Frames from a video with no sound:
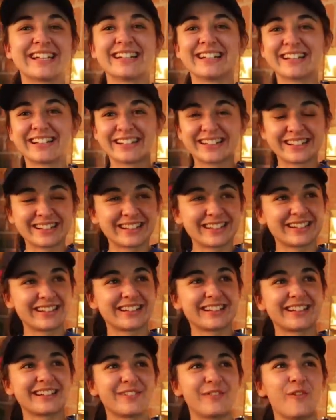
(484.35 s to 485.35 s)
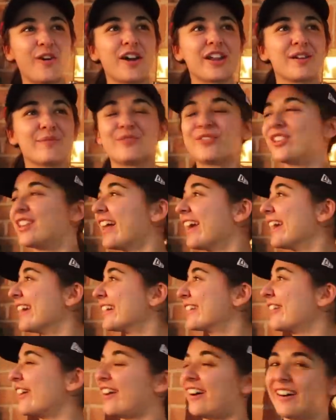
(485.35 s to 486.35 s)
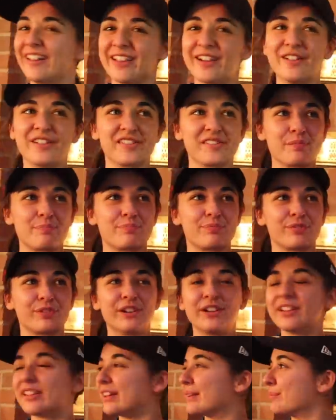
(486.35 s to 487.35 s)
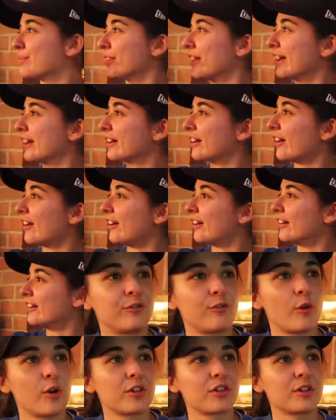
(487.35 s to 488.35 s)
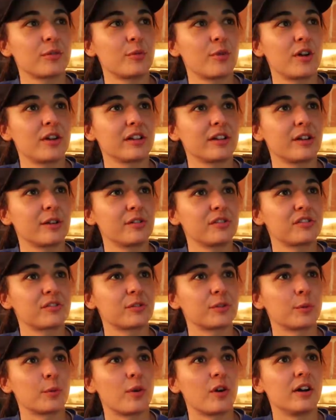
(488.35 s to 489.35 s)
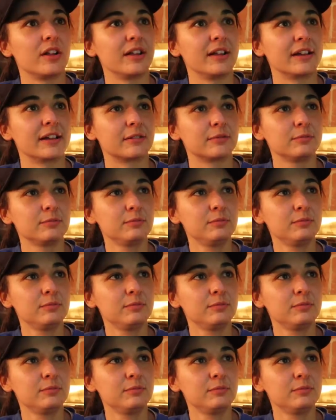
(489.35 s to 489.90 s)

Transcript: Isaiah McKenzie. What a play call. That was a brilliant play call. Fourth and one, he goes for what?